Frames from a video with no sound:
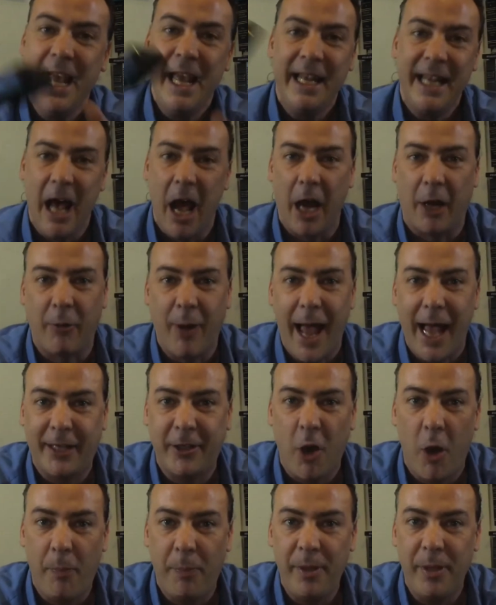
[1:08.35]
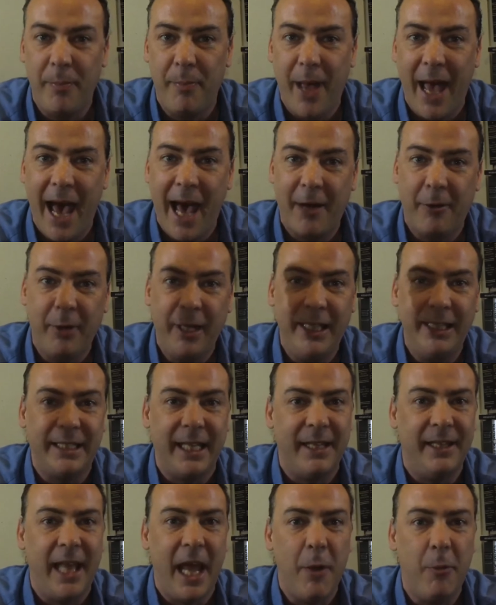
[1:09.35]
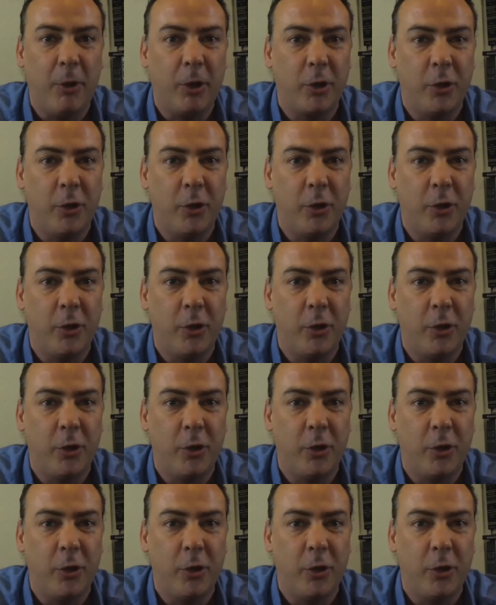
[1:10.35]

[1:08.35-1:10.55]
Now I cracked open the batteries and they were